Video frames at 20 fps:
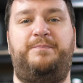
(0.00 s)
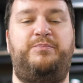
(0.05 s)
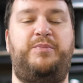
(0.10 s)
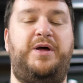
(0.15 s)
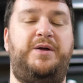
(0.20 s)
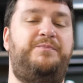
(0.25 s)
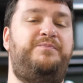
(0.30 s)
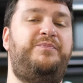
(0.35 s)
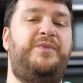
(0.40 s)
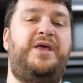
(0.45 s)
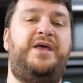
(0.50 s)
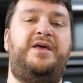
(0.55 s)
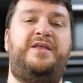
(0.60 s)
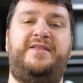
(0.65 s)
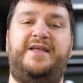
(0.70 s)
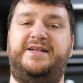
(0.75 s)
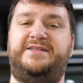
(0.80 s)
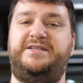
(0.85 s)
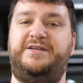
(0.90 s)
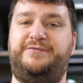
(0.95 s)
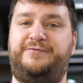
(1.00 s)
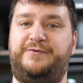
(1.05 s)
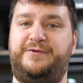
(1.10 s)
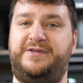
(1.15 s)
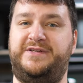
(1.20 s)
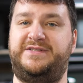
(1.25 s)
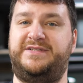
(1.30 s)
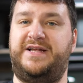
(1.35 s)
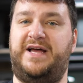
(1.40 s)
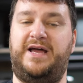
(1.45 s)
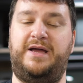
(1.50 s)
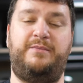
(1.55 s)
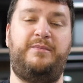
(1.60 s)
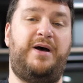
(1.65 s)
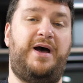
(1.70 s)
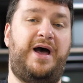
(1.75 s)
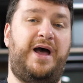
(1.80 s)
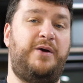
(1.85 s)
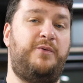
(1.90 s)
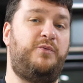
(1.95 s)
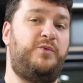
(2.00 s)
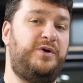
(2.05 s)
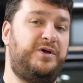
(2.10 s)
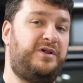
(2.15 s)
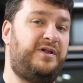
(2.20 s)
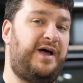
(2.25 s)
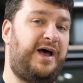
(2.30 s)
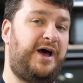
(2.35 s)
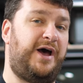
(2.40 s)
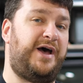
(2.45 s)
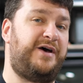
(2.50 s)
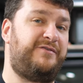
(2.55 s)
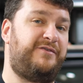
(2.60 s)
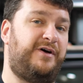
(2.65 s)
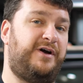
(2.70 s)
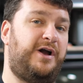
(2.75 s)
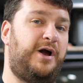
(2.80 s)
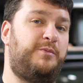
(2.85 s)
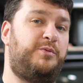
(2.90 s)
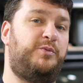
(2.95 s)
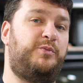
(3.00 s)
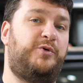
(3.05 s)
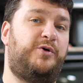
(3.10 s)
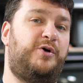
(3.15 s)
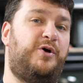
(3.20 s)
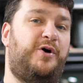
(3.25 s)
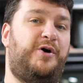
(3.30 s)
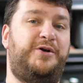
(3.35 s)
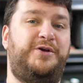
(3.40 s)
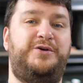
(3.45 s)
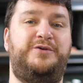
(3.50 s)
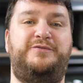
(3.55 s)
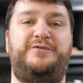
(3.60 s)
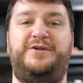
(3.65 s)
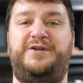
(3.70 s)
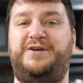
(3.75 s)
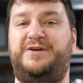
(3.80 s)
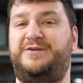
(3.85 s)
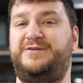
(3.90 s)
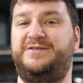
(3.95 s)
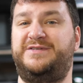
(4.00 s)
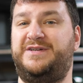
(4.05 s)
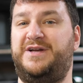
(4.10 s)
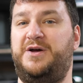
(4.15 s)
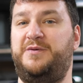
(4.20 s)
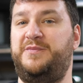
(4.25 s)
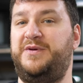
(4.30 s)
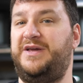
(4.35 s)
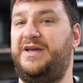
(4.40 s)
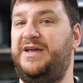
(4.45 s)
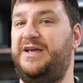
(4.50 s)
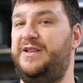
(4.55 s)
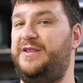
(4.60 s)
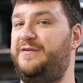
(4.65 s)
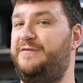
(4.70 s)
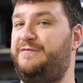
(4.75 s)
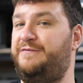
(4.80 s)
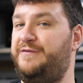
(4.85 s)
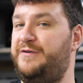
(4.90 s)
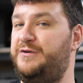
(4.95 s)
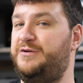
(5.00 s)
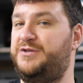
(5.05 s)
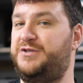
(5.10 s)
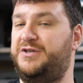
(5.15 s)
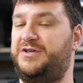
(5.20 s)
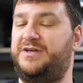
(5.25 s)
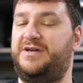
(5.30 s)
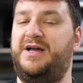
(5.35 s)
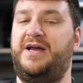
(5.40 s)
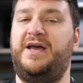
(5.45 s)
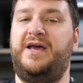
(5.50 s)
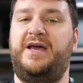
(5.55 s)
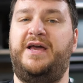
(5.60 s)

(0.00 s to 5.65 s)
But that's it for this time. I will have a couple more audio videos coming in the future,